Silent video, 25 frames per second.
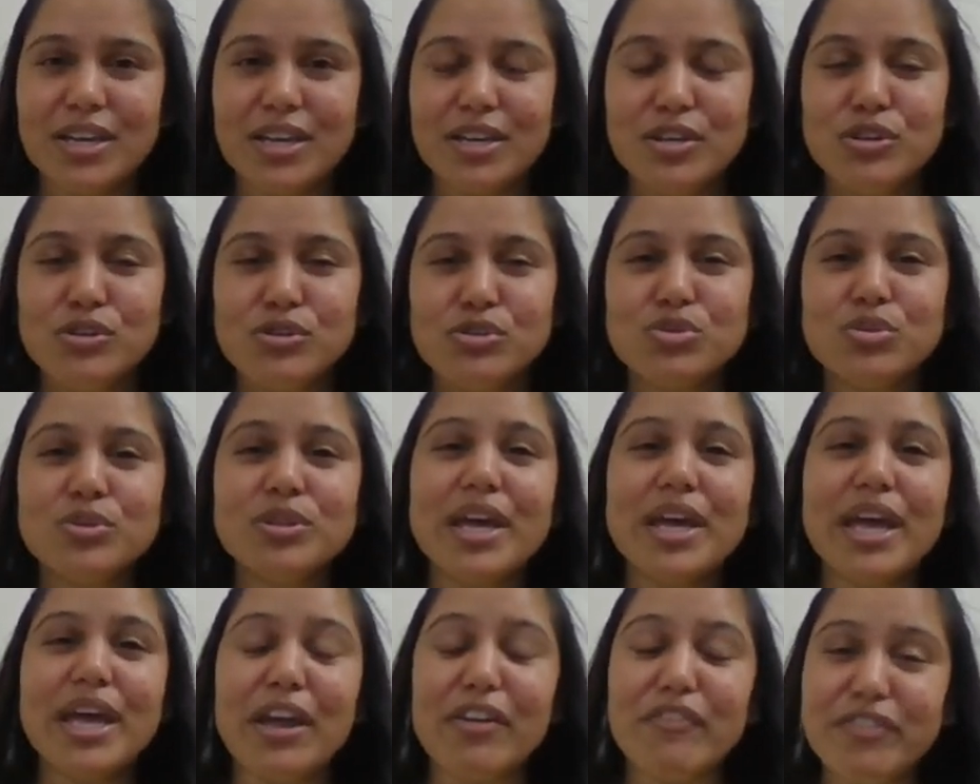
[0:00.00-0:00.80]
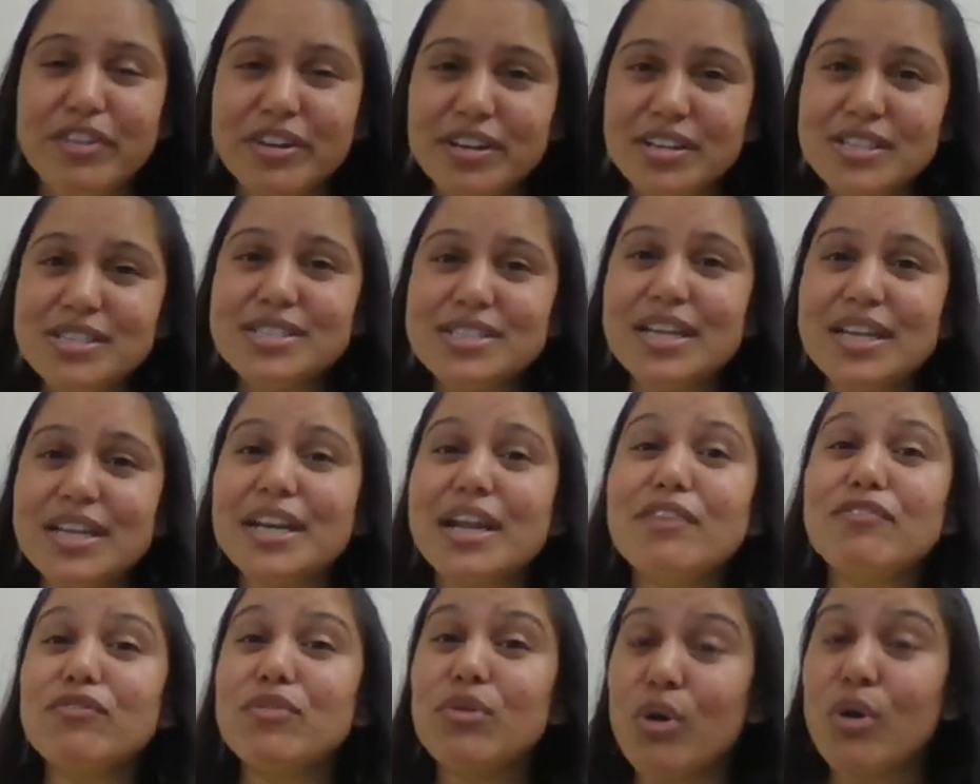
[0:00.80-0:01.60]
So the evidence that
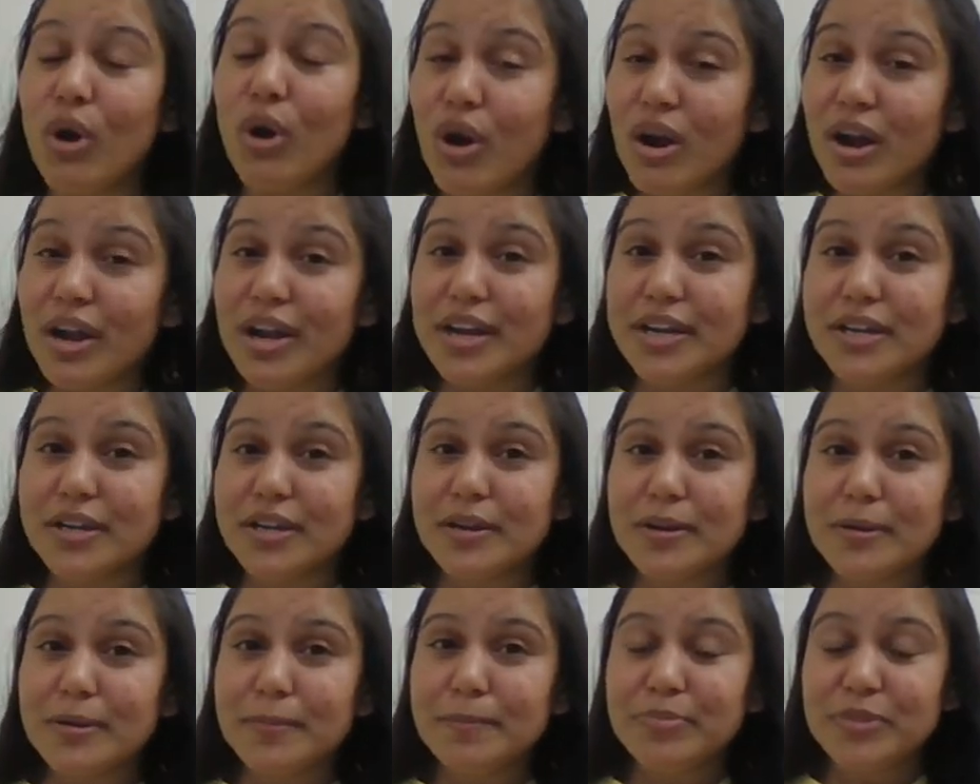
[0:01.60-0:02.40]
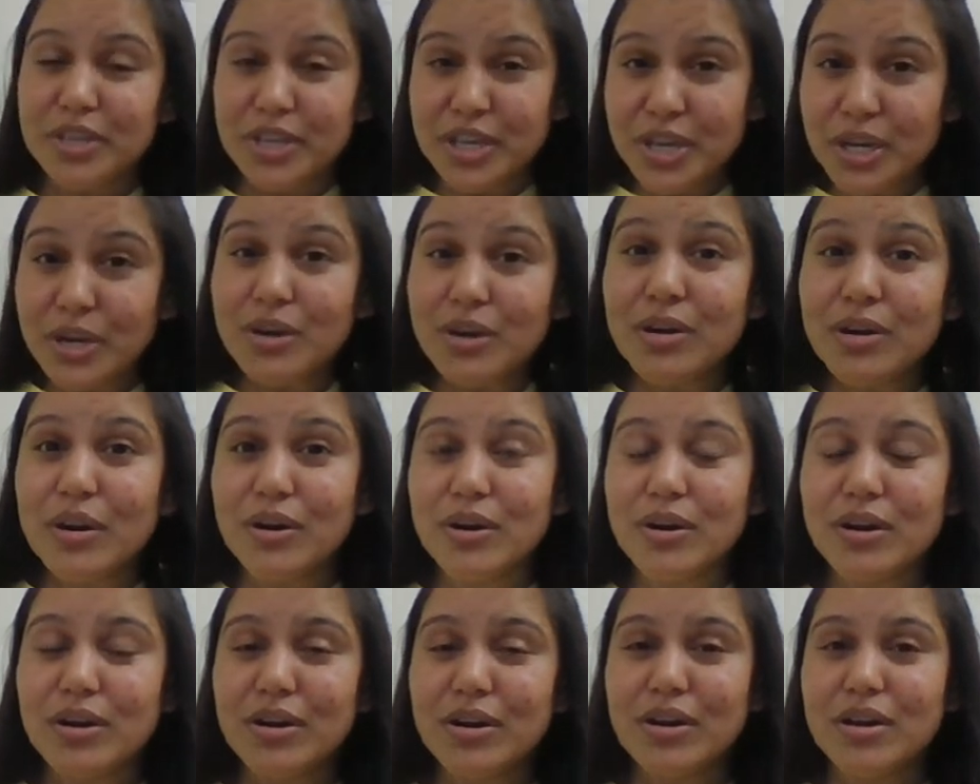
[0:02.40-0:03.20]
I've got here
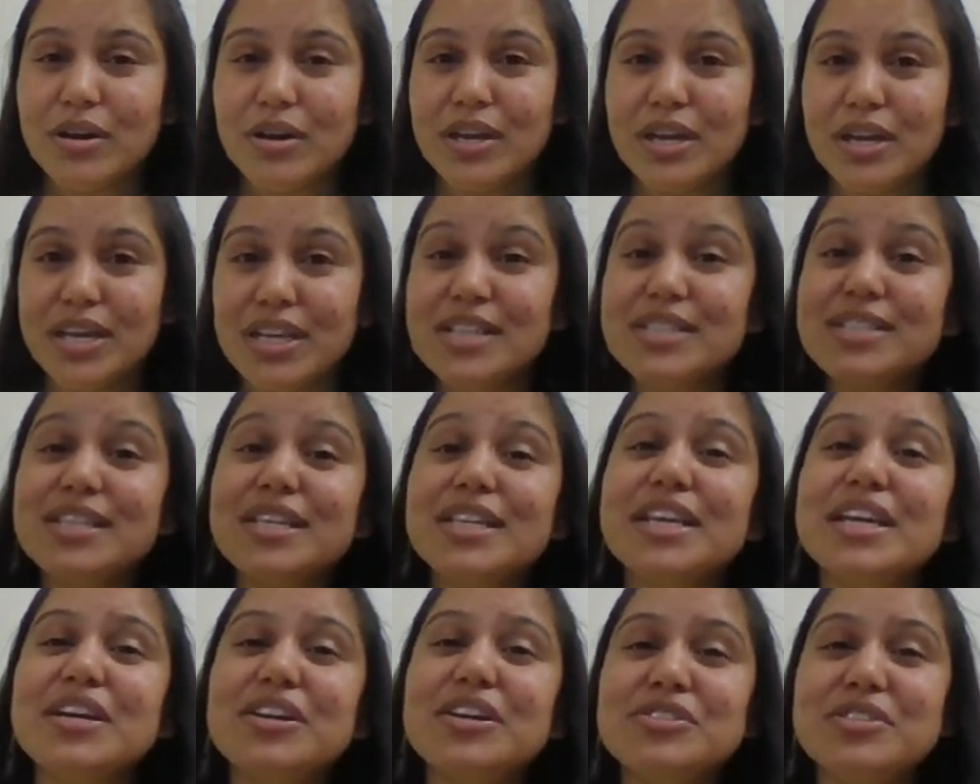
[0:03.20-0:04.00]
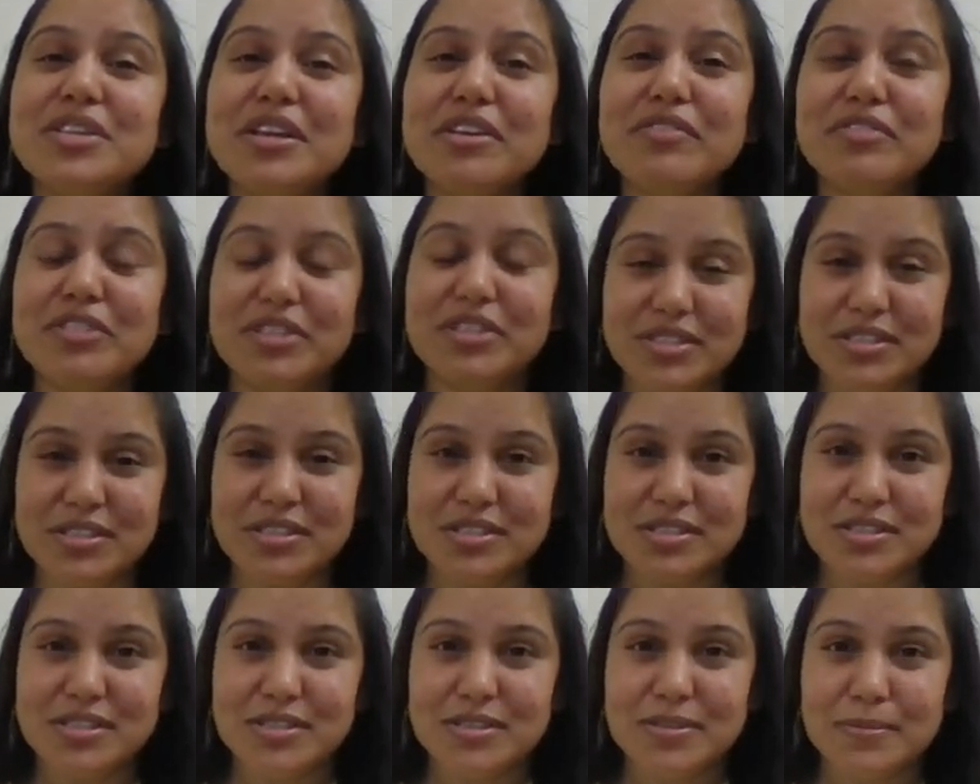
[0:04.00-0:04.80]
is an hearsay
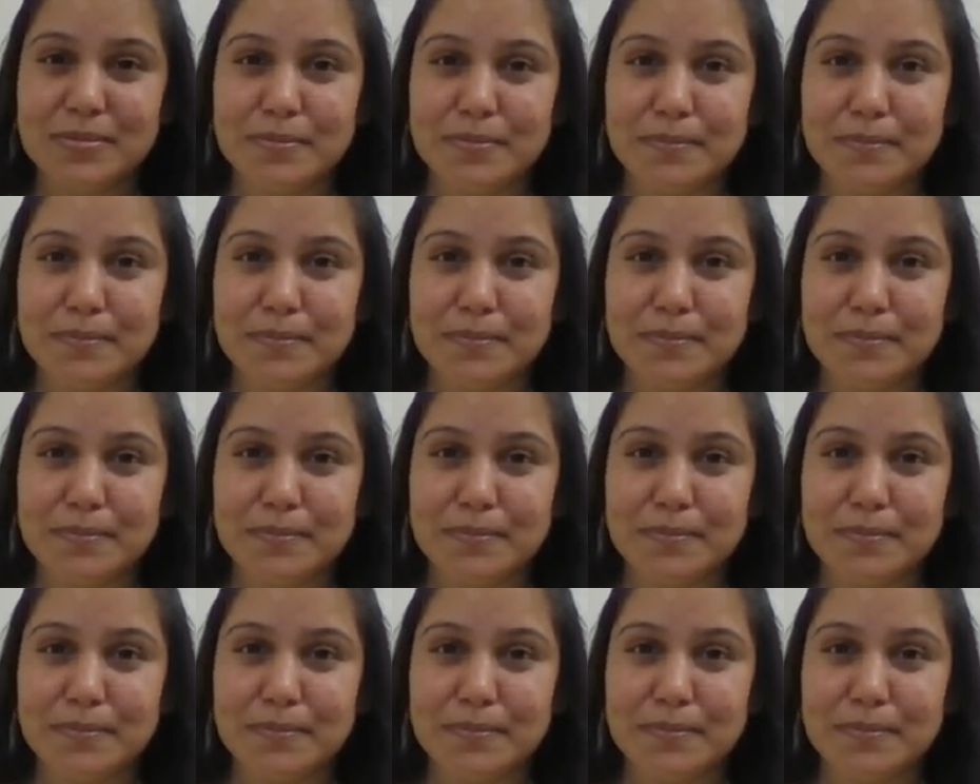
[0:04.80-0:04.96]
evidence.